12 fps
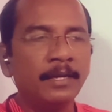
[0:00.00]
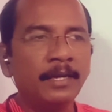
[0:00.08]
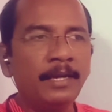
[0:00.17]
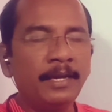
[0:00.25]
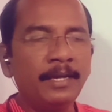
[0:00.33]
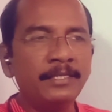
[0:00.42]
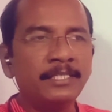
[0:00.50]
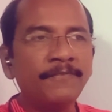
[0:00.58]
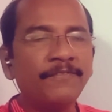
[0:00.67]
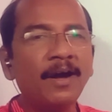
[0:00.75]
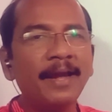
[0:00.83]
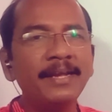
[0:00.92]
it
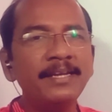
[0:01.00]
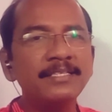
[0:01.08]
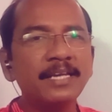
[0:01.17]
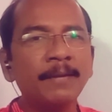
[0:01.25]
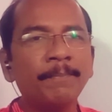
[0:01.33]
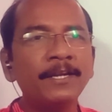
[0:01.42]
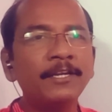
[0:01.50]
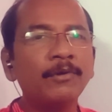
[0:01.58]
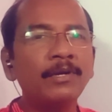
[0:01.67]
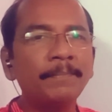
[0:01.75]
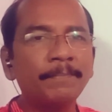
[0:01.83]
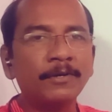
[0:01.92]
defines a
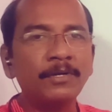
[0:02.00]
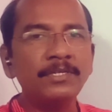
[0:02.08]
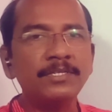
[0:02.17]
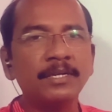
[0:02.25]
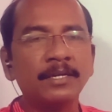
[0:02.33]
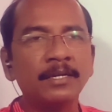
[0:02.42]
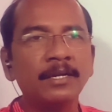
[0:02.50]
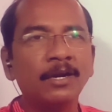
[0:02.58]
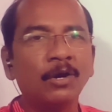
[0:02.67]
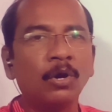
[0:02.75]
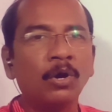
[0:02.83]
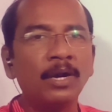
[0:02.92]
particular person
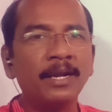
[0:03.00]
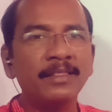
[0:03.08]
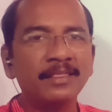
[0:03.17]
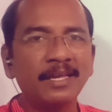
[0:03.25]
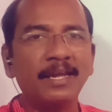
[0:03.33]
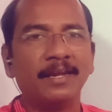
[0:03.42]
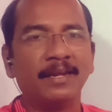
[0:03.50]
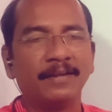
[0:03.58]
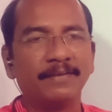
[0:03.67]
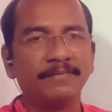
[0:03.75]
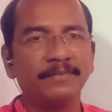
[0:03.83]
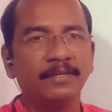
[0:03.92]
or a thing.
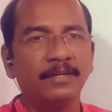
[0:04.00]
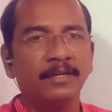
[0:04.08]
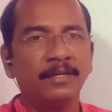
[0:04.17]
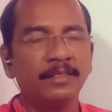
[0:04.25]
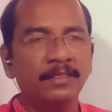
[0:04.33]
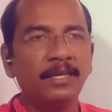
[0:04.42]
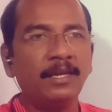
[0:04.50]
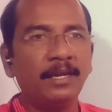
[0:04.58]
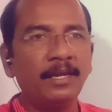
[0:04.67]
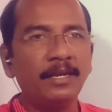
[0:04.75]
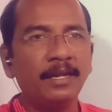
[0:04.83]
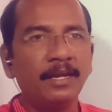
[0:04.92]

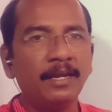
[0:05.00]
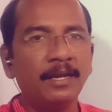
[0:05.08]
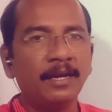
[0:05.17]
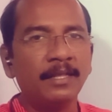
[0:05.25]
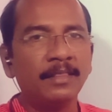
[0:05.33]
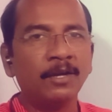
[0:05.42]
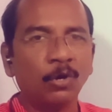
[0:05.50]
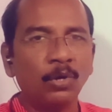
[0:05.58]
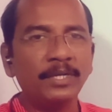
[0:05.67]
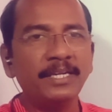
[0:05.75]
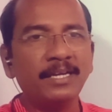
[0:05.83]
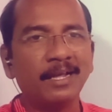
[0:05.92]
The
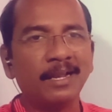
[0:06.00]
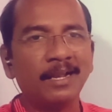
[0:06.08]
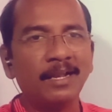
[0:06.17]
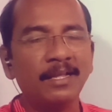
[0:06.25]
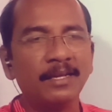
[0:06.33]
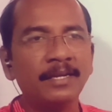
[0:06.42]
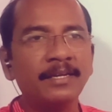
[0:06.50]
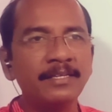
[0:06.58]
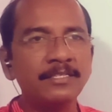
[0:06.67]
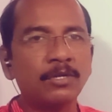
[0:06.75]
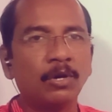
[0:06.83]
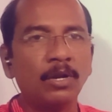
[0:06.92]
article, it
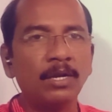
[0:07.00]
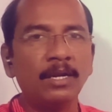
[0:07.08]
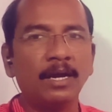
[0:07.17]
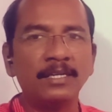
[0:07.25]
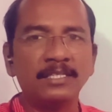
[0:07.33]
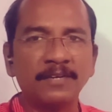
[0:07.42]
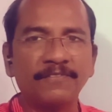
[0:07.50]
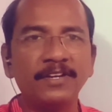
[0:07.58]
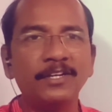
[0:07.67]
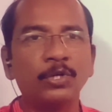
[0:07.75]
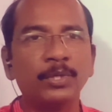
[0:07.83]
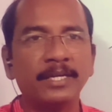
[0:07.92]
is called a
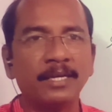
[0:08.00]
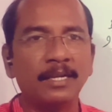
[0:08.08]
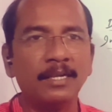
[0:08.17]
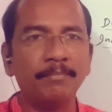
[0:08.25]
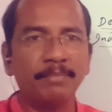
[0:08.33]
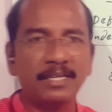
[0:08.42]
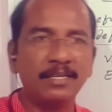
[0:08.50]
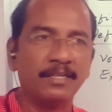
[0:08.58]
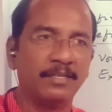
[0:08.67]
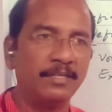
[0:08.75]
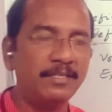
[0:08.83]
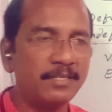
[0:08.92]
definite article
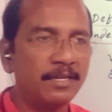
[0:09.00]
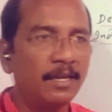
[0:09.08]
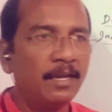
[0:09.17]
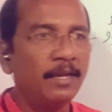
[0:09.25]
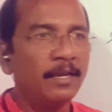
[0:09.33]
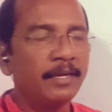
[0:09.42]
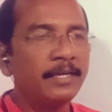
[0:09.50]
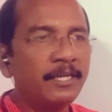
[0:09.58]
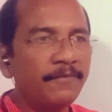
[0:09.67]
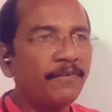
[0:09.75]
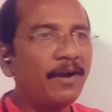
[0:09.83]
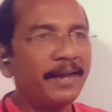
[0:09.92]
because it
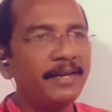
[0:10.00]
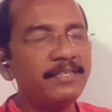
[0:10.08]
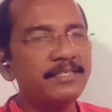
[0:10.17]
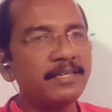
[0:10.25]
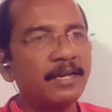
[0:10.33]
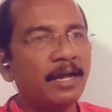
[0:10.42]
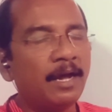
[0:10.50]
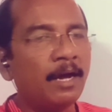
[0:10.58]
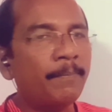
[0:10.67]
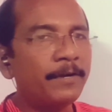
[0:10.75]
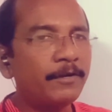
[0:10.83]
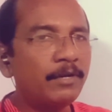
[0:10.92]
defines a
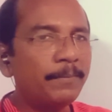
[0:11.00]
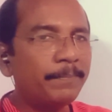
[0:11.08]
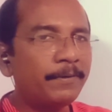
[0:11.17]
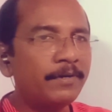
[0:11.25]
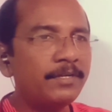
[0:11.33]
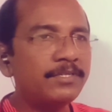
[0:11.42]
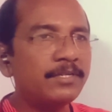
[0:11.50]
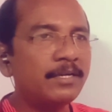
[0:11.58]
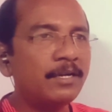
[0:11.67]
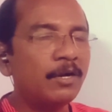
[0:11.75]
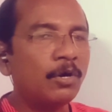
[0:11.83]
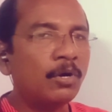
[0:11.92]
particular
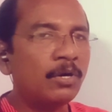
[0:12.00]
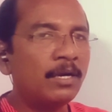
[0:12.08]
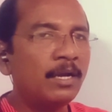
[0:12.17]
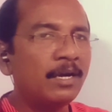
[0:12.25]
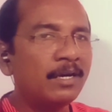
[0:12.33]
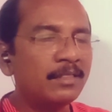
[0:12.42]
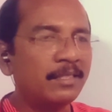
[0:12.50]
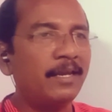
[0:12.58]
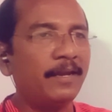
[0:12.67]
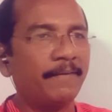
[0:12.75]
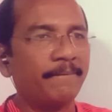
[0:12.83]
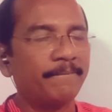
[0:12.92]
person or a
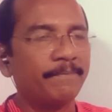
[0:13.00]
thing.